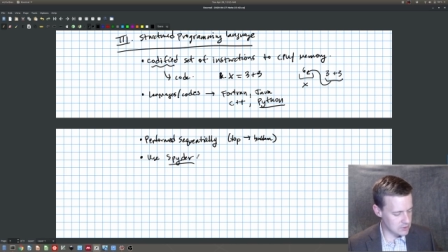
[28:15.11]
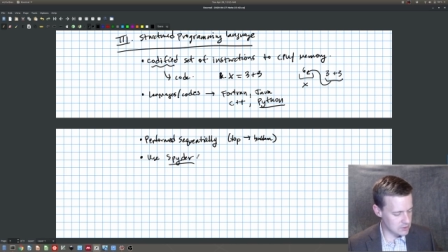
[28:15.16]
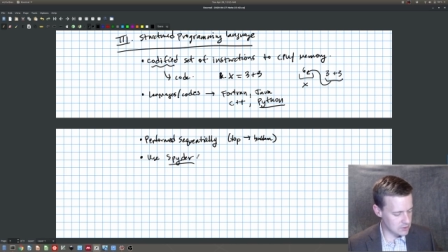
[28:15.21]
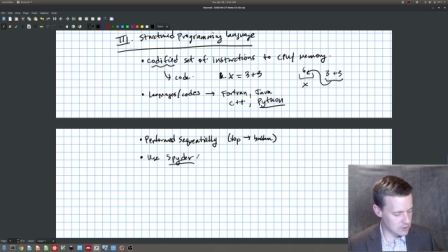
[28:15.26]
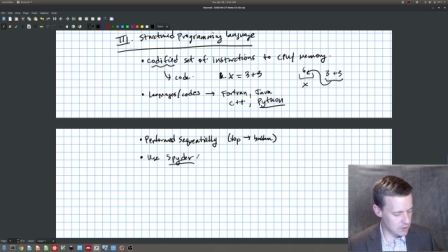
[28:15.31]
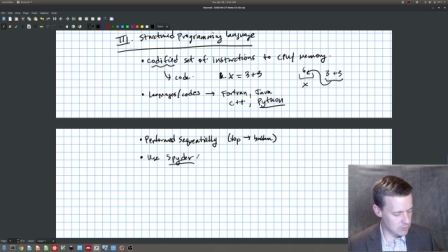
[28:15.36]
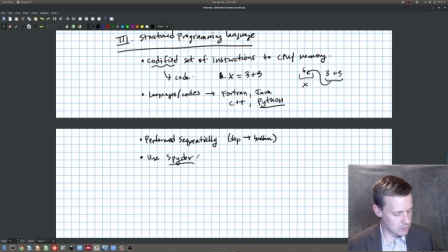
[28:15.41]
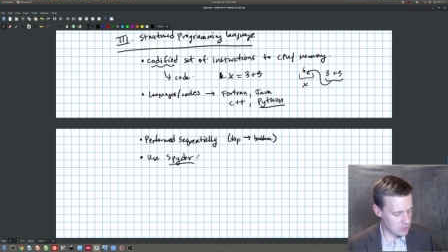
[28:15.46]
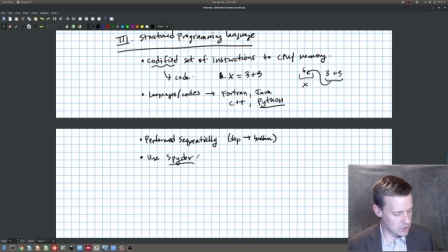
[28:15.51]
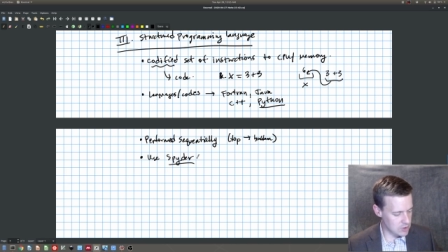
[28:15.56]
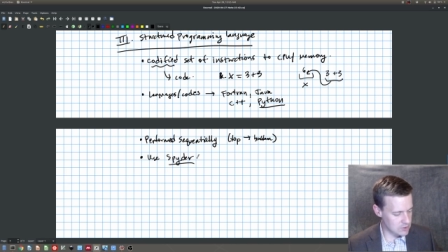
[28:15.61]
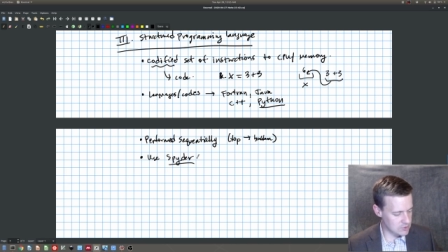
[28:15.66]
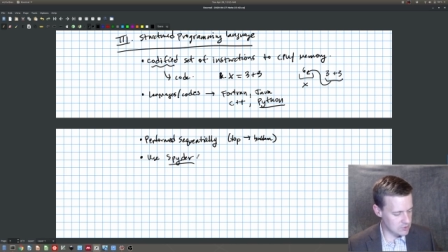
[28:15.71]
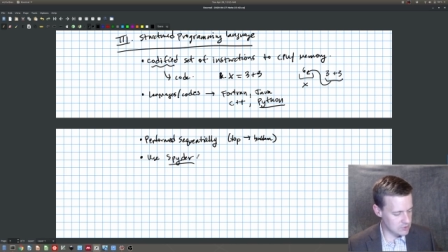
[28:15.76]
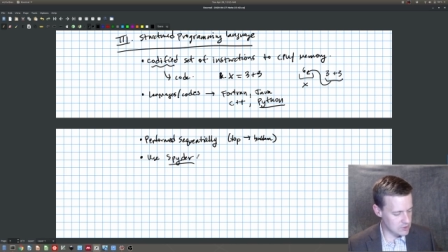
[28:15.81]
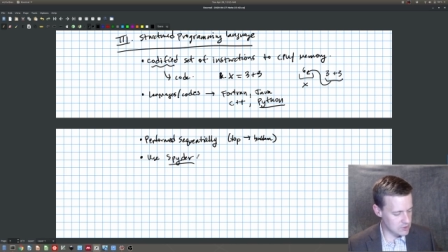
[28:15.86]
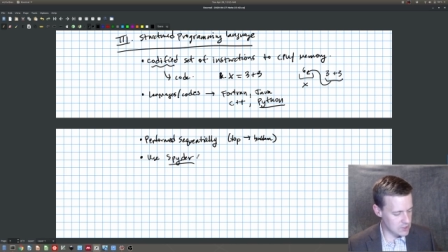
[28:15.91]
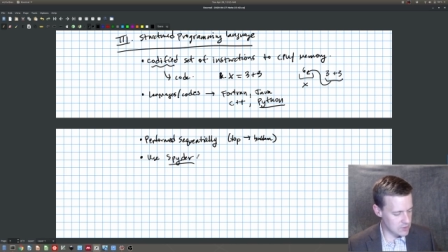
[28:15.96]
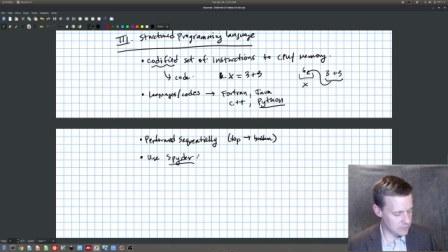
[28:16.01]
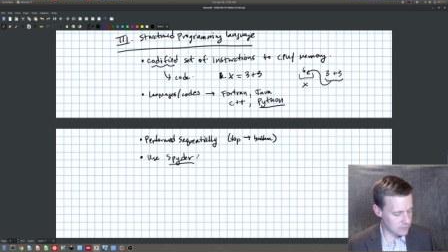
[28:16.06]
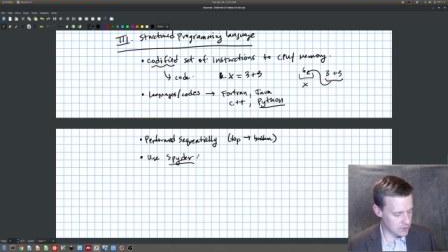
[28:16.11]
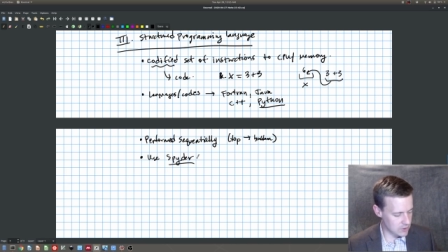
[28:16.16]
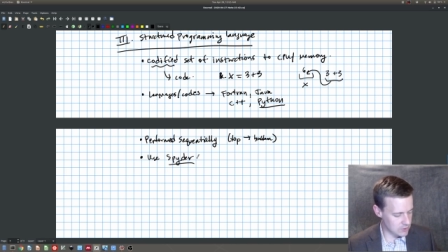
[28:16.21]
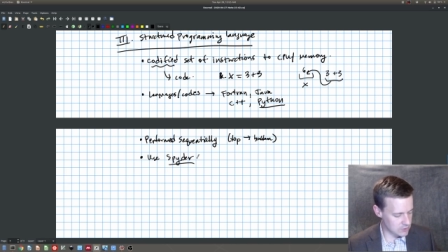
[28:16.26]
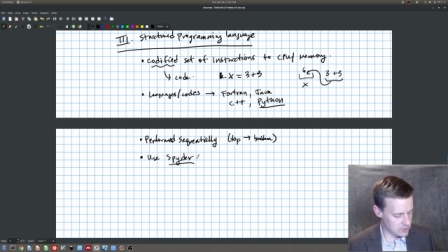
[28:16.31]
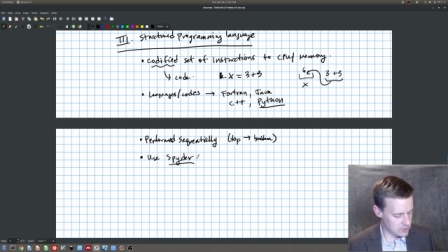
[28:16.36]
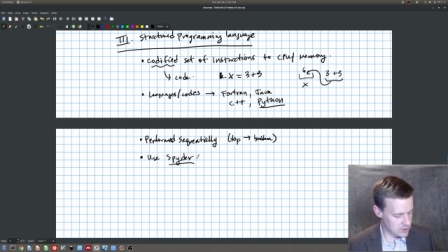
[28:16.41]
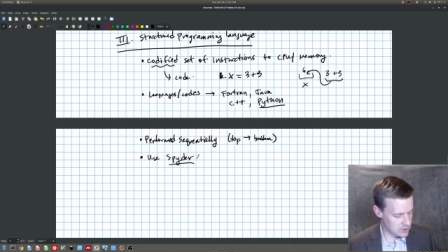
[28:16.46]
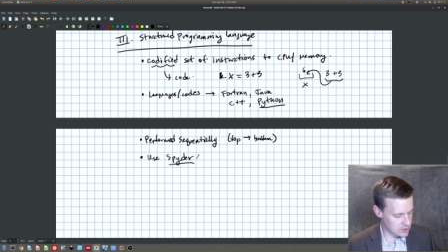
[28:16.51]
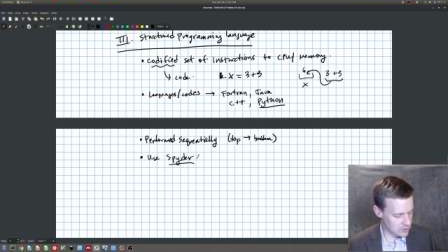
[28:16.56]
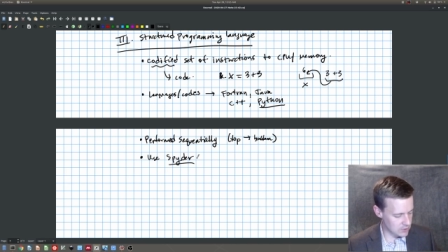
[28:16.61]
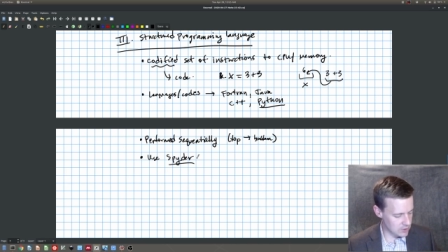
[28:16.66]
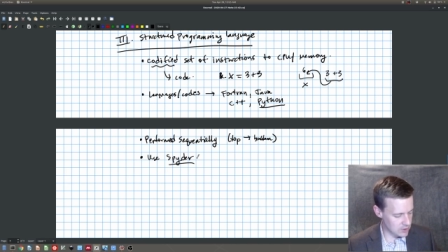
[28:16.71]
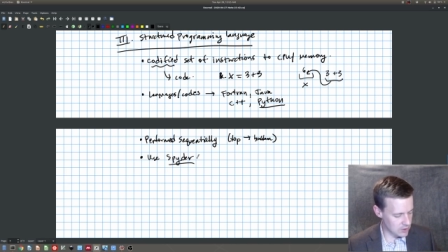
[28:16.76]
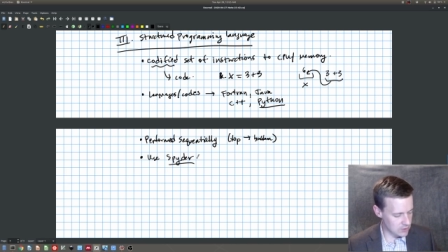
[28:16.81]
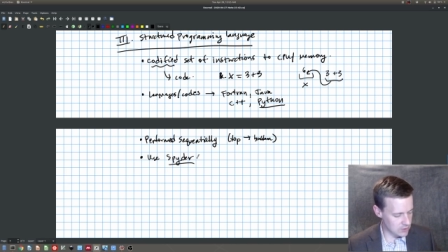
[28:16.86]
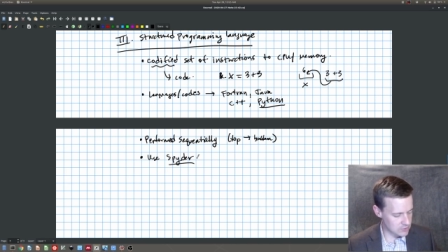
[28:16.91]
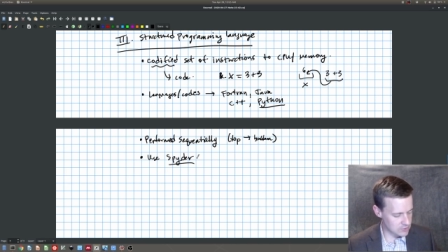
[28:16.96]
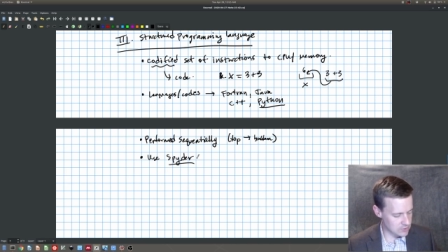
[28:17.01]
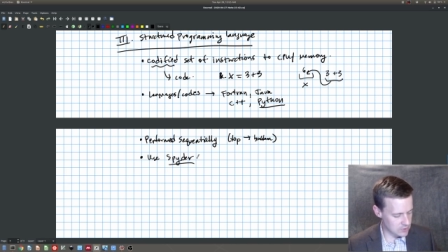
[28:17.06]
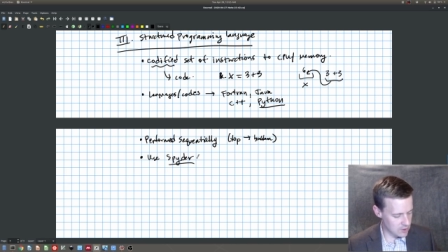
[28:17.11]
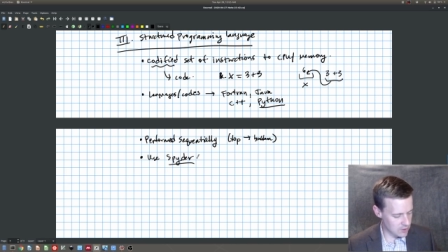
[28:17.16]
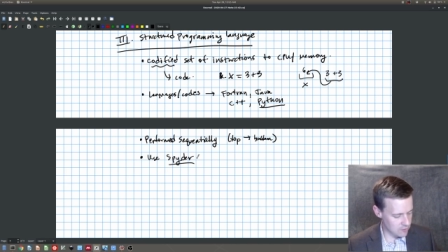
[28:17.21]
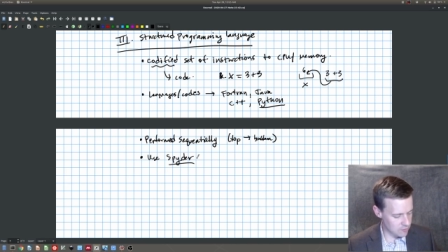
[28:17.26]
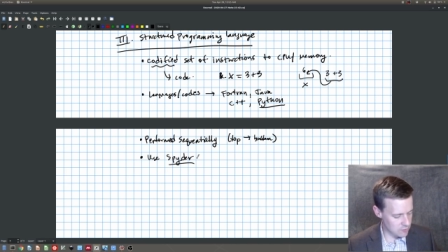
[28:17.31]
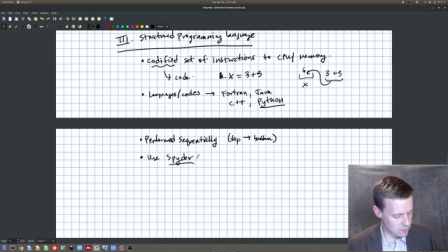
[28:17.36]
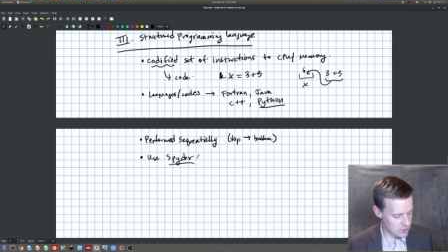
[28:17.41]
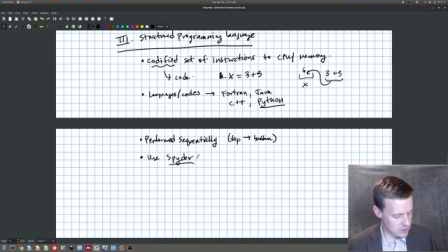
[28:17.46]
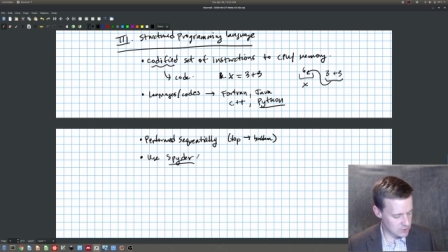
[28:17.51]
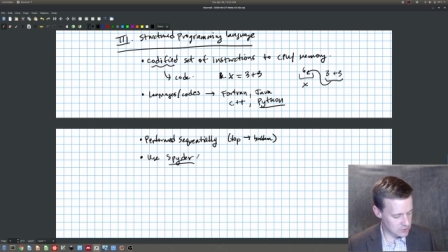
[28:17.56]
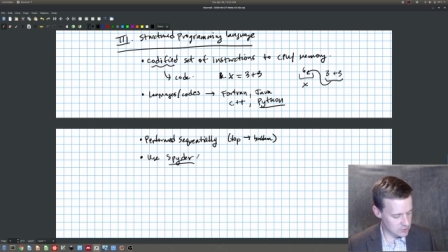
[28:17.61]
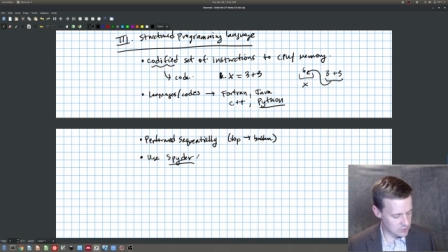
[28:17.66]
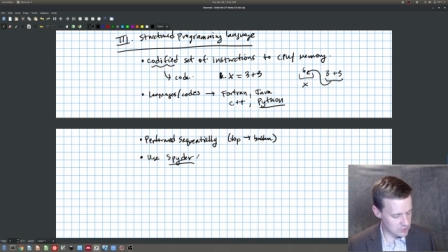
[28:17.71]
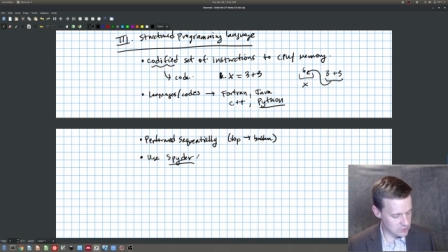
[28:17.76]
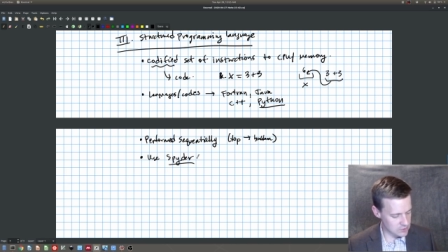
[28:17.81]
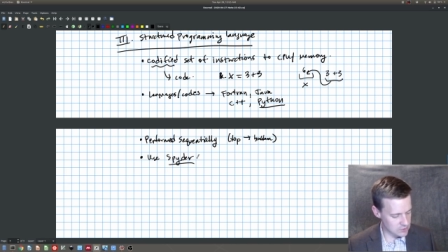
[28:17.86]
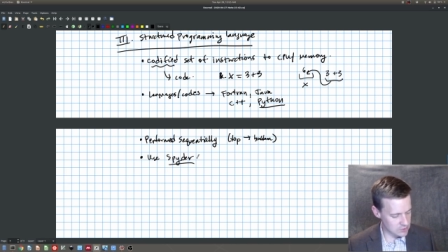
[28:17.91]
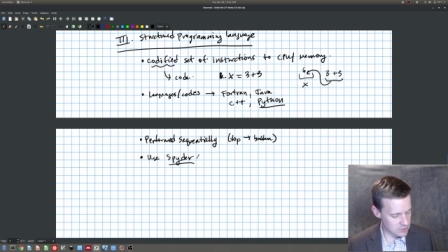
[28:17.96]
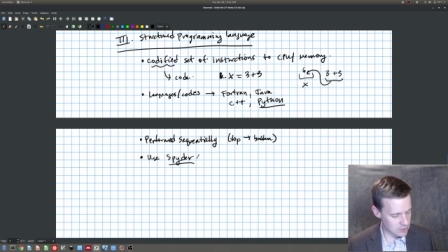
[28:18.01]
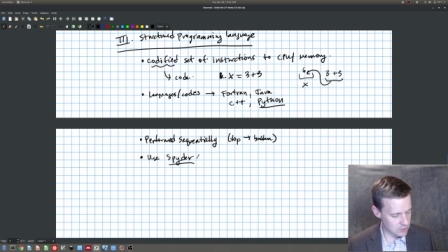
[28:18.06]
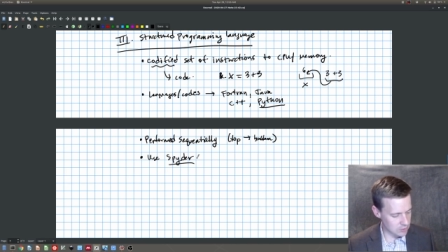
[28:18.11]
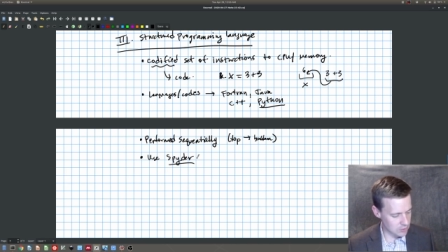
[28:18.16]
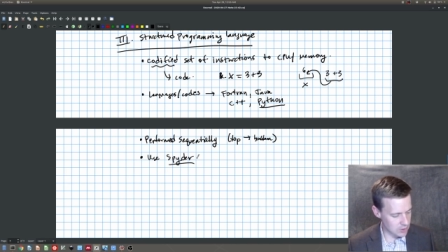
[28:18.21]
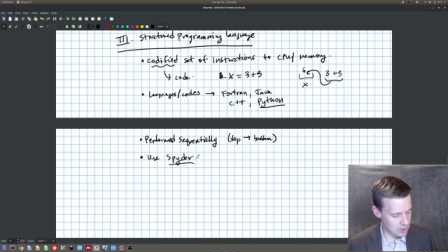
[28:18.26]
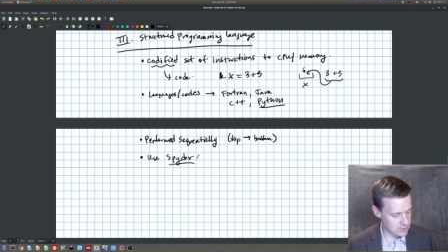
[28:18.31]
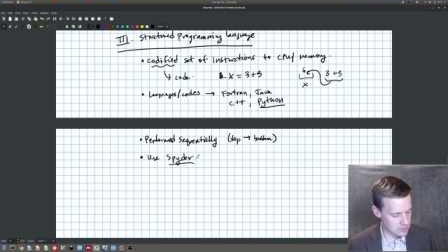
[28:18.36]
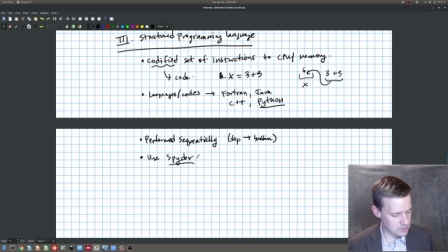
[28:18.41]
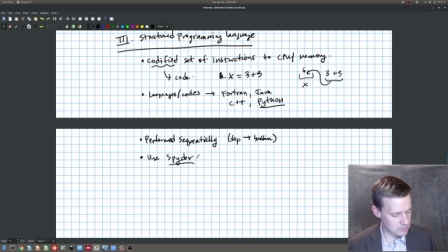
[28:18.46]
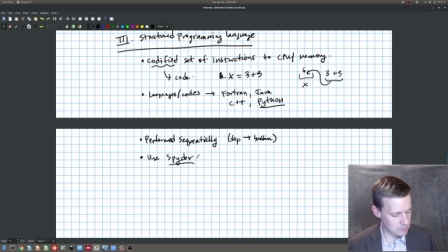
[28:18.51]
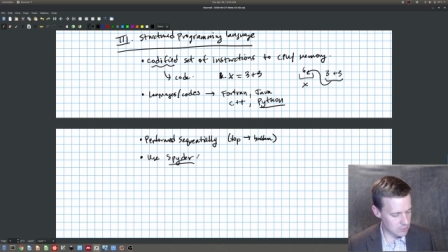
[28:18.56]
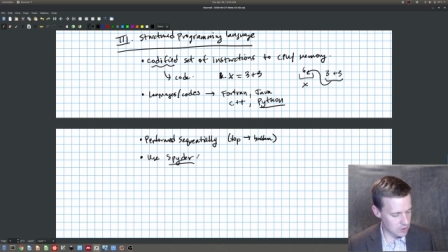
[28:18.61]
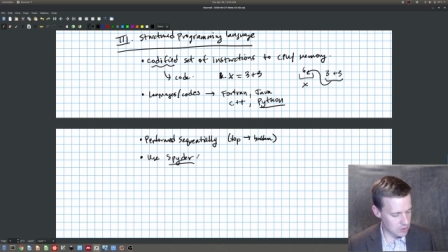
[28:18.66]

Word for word: Let me see if there's anything else that I've missed just as I glance at my